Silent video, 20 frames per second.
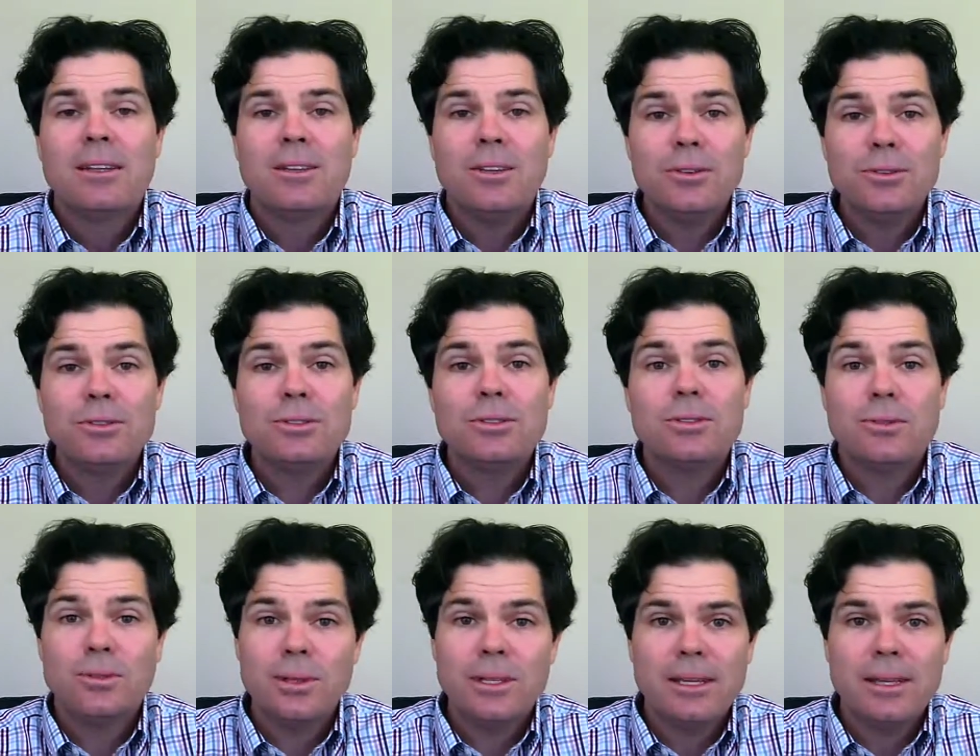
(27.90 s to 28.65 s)
Those
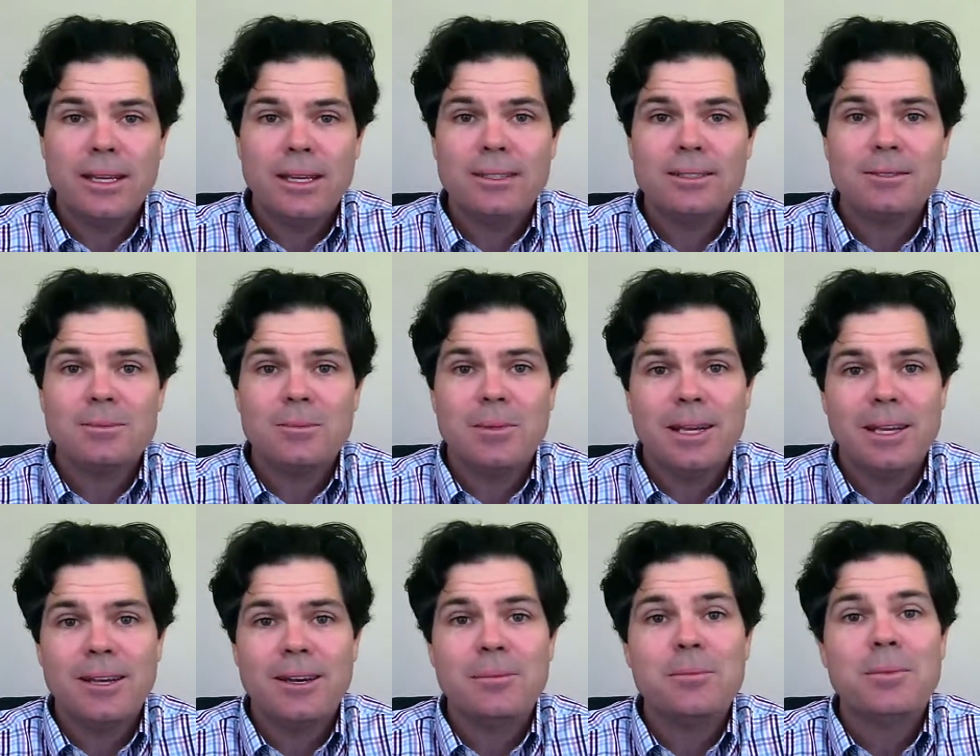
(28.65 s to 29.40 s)
three things
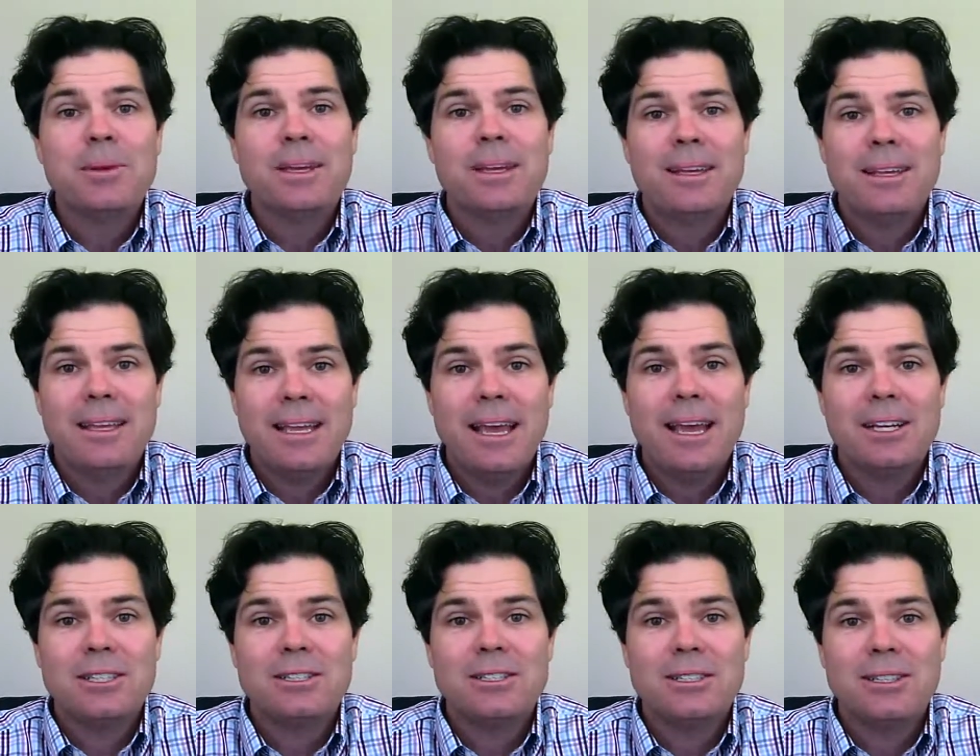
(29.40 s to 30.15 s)
make up
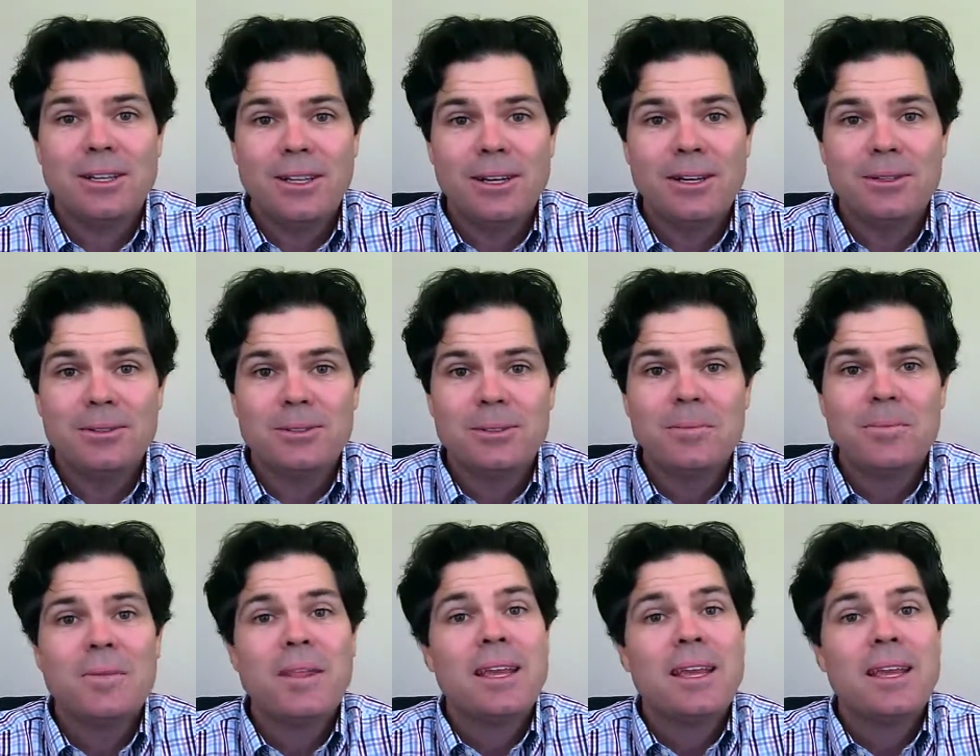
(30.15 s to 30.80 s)
cash to close.